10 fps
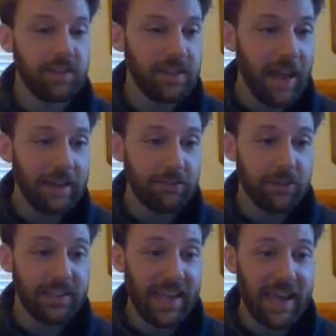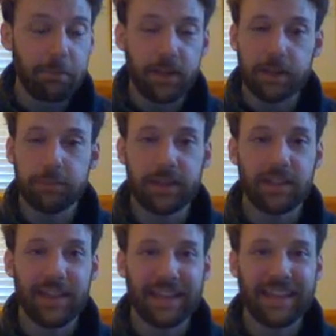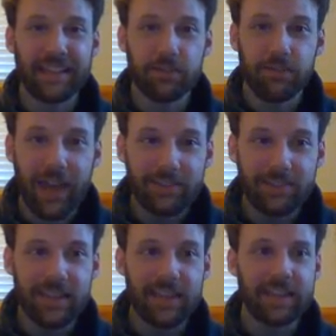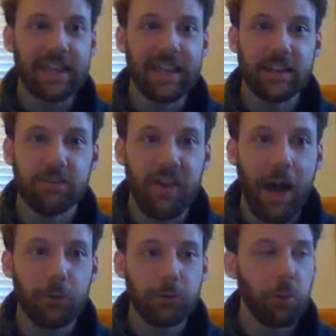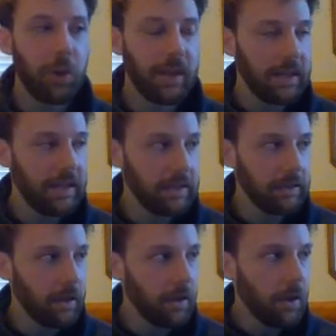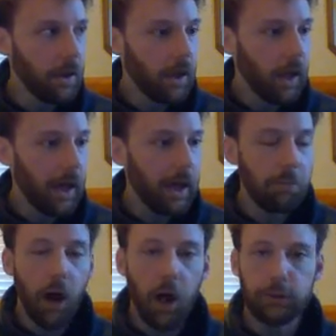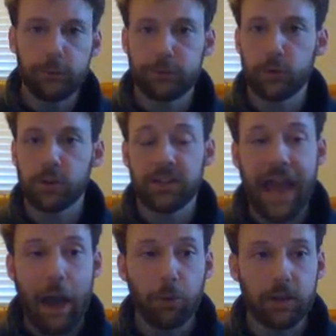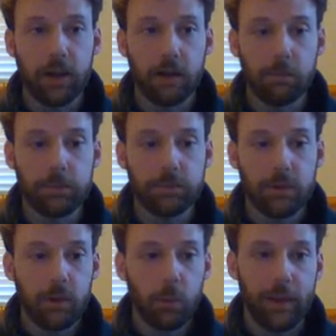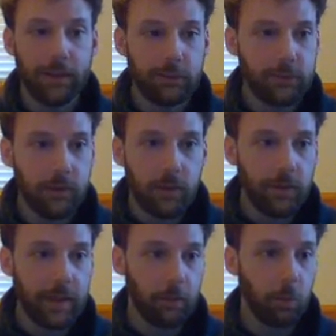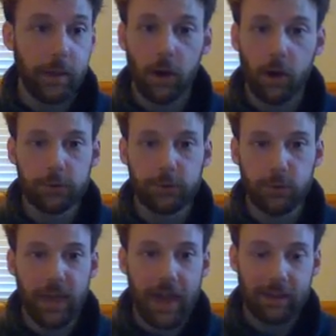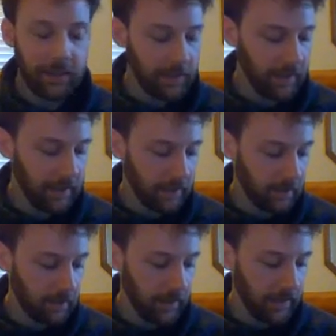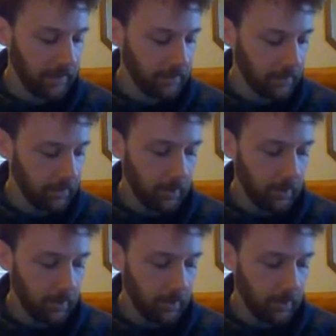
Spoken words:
not even gambling, but like investing in evaluating uncertain outcomes, which like we all do that, getting like